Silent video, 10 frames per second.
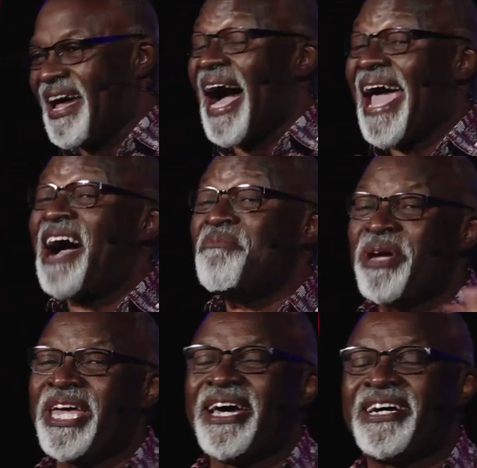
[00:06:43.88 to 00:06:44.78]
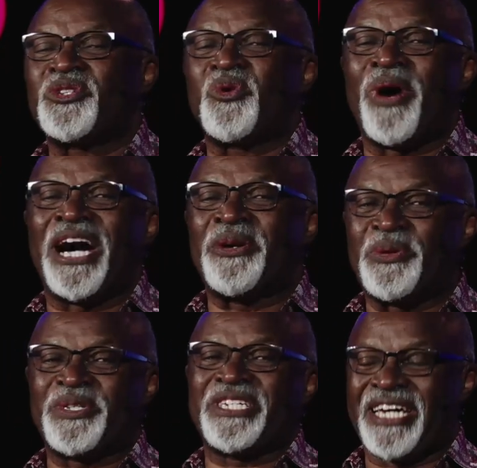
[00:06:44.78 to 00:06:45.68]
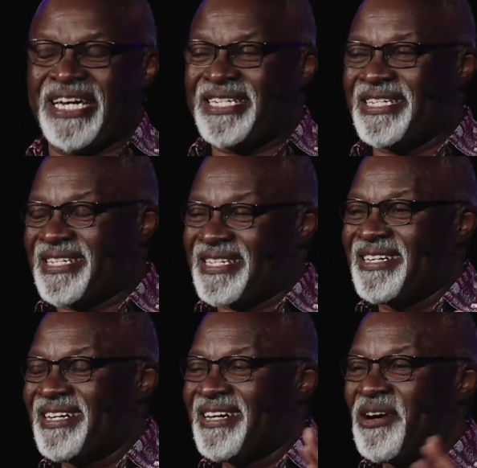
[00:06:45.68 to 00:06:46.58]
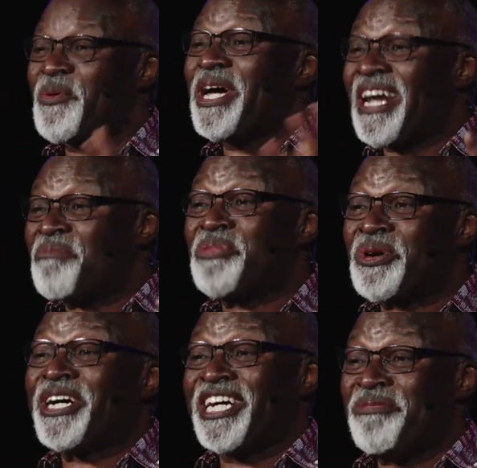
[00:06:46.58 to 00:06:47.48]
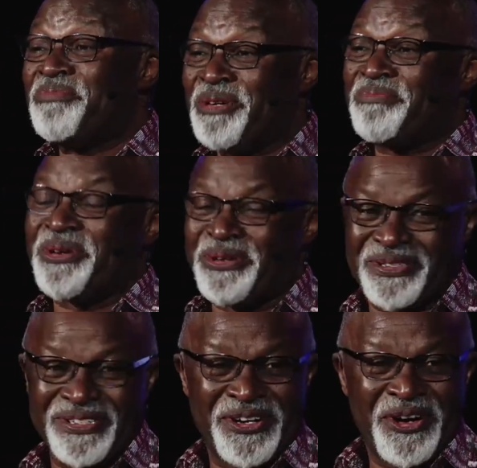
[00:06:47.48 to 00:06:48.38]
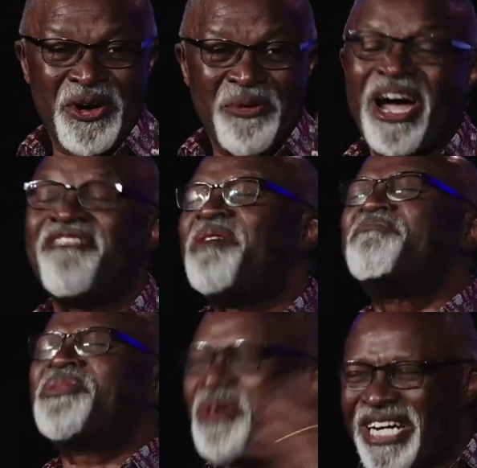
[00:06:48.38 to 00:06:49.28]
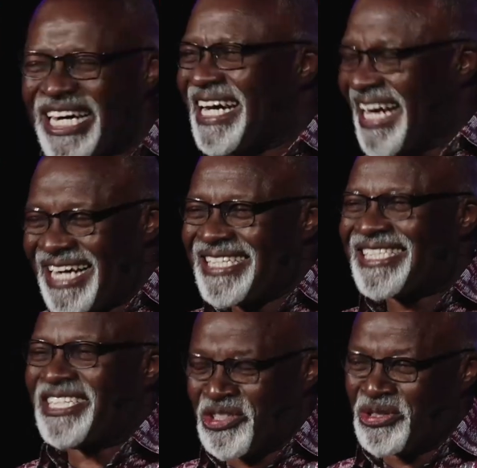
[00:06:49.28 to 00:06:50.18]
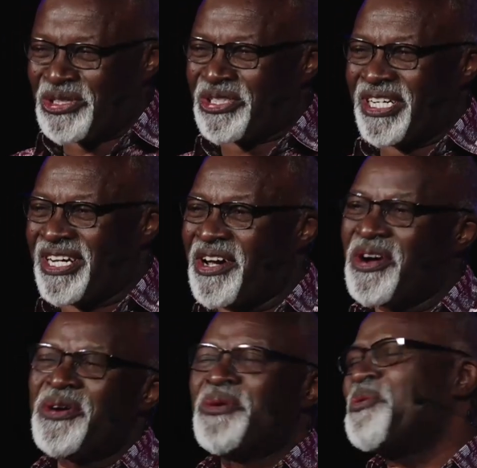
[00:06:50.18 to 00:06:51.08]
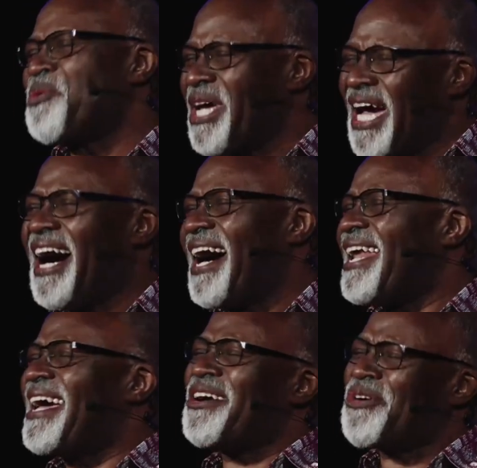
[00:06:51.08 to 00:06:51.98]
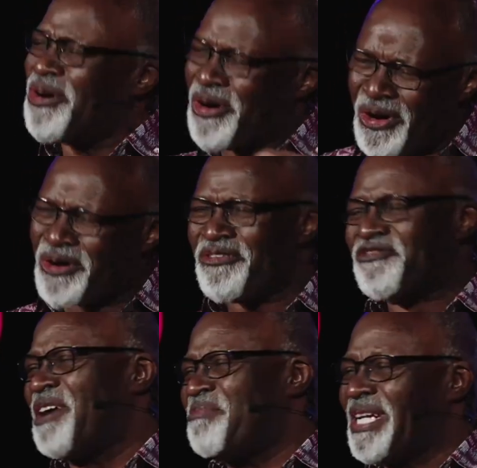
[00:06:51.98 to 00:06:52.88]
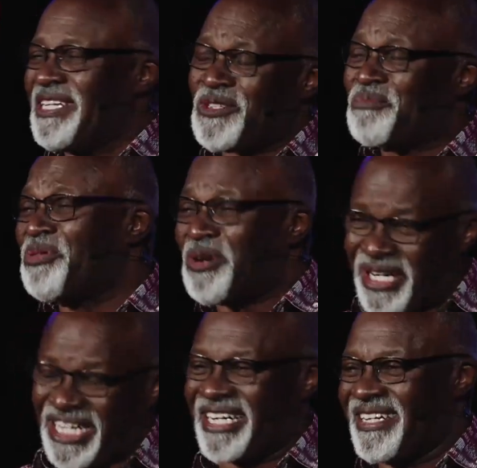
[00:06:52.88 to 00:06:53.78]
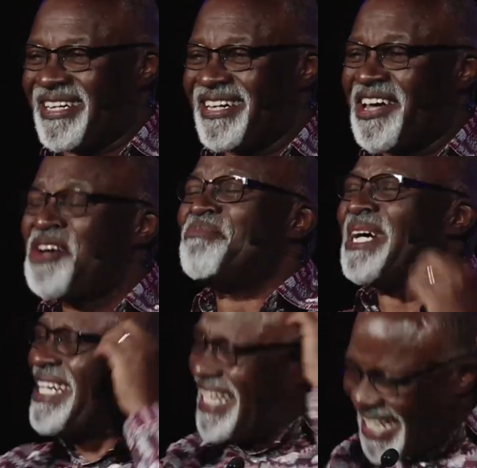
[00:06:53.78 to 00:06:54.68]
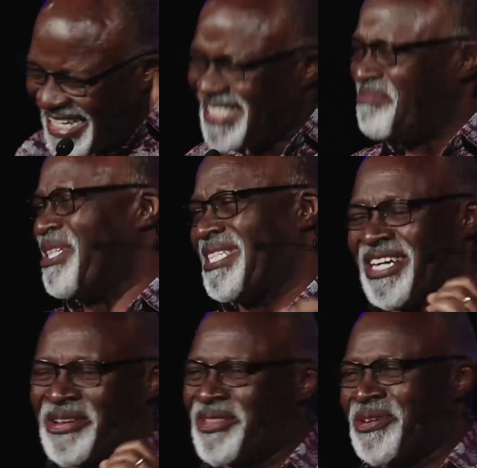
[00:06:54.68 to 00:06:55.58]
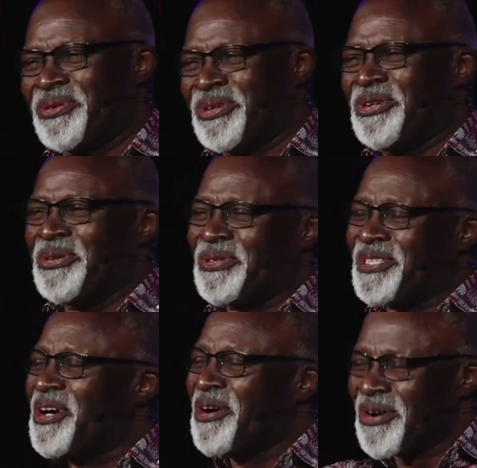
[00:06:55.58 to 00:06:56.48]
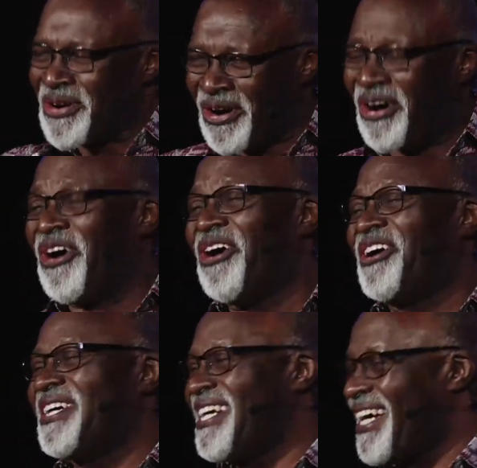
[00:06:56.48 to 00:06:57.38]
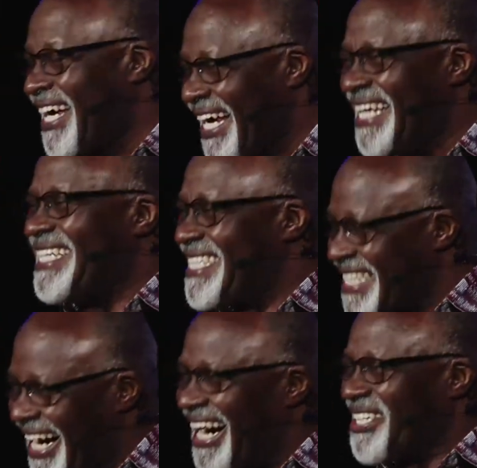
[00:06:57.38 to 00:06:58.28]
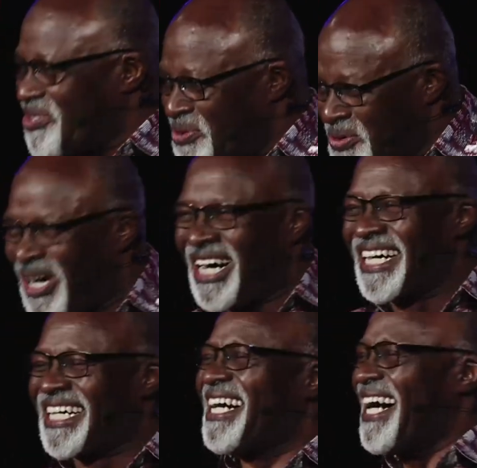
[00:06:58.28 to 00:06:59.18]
I am here as one who says we are a broken people. We have a broken institution. We are, like all families, broken. But let me tell you the good news. God is at work.